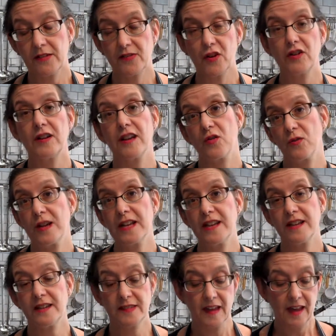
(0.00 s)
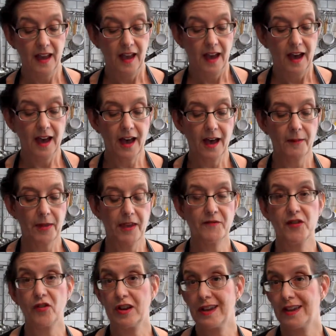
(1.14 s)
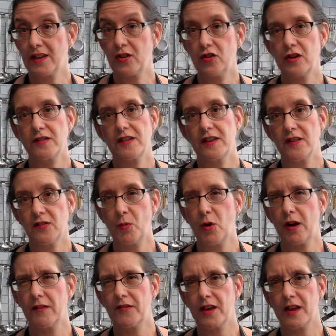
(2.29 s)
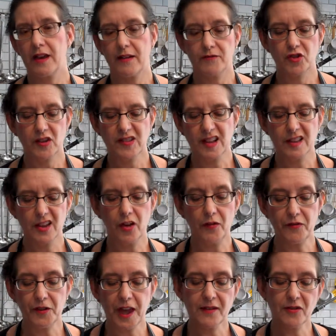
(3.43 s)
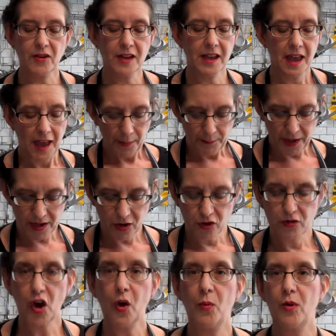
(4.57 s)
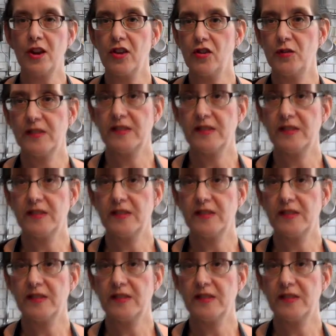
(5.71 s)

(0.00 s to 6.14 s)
certain ingredients. If it's going to get cooked and it's more of just a little flavoring, but you don't want to